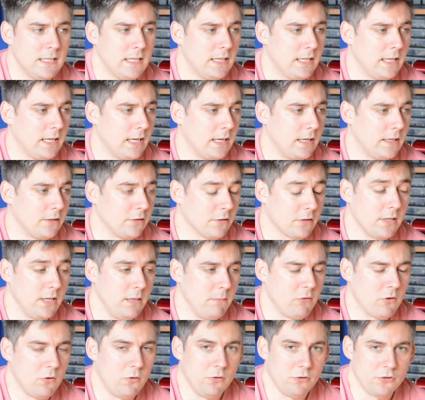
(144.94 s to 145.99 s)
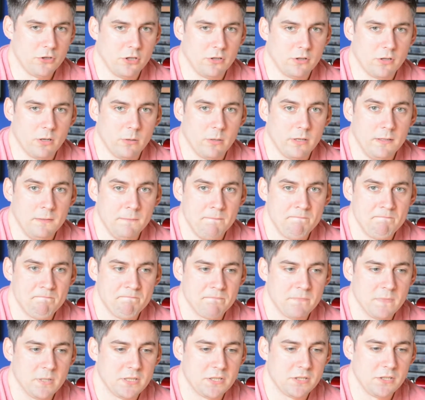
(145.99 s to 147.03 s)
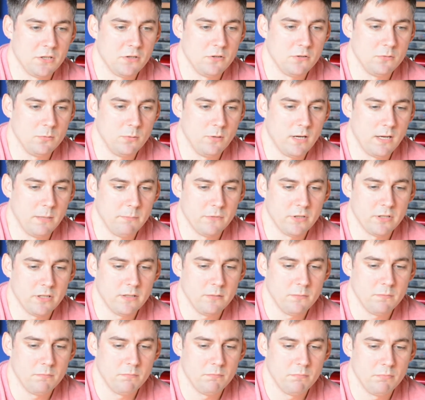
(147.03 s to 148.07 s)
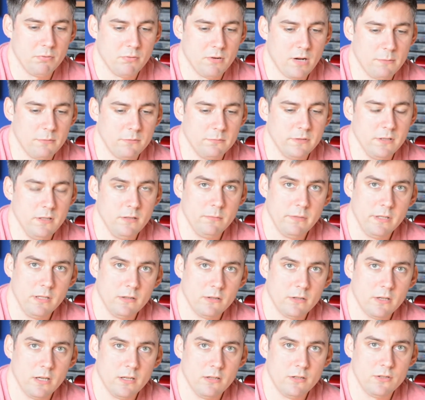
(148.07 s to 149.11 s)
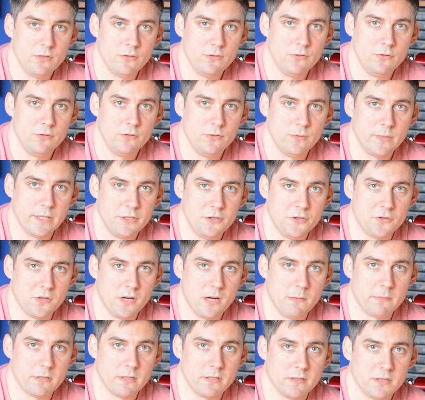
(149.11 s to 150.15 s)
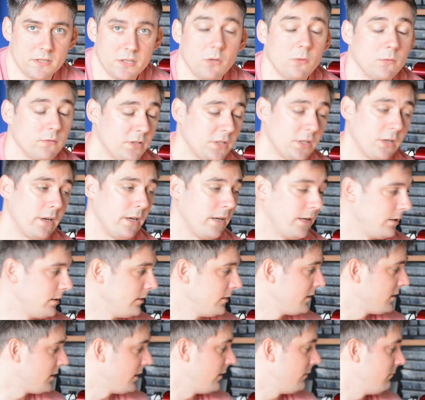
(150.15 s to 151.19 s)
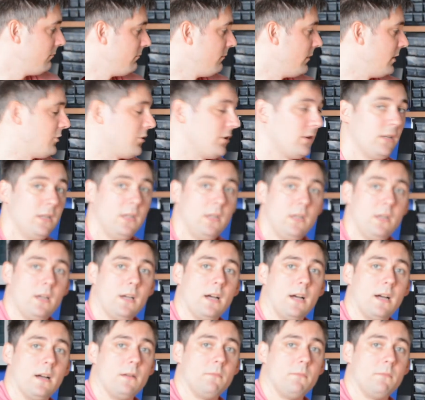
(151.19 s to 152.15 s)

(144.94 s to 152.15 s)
or keep the whole show going. So I'm gonna probably be looking to do Andromeda. So sorry, I didn't mention.